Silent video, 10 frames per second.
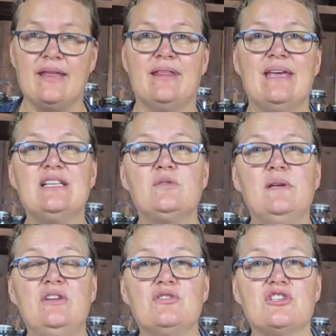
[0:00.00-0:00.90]
That's
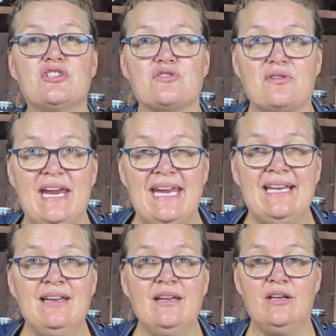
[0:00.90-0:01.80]
when you
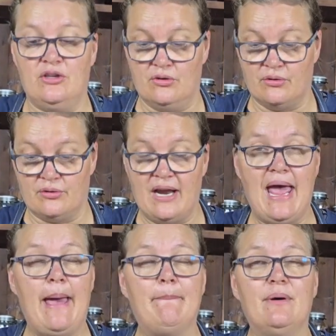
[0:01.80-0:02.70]
strain your
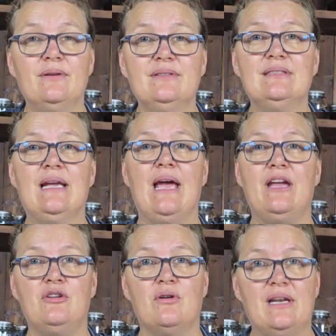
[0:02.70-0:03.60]
apples
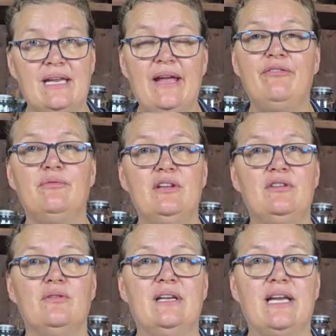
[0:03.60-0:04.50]
and you're left with
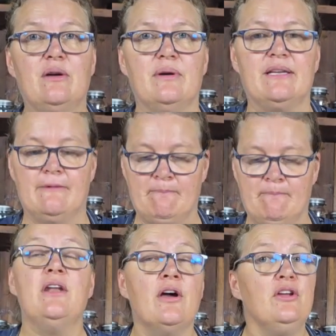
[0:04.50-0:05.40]
your liquid.
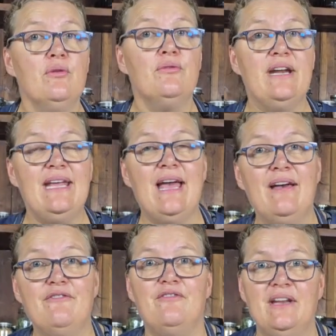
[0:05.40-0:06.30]
Now you already
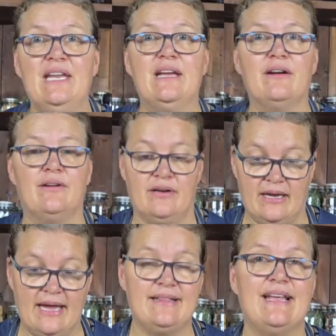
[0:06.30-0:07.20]
have vinegar
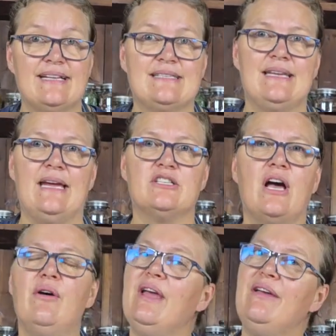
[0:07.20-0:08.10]
at that stage.
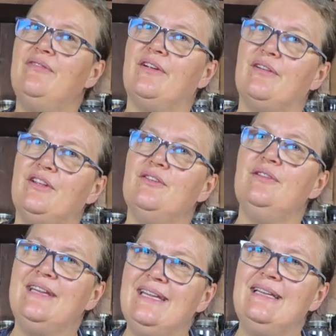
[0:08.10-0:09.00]
However, you
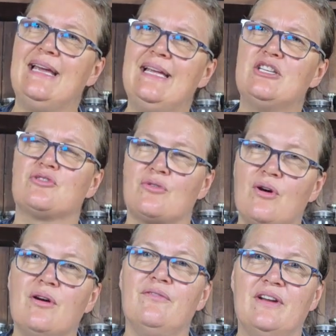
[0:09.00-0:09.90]
need a
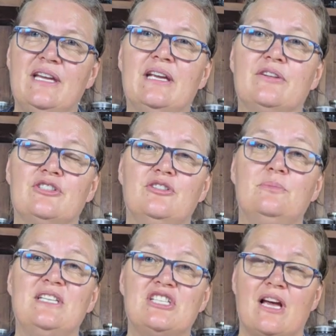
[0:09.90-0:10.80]
strong vinegar to
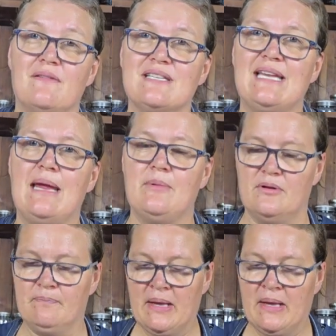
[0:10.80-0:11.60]
be shelf stable.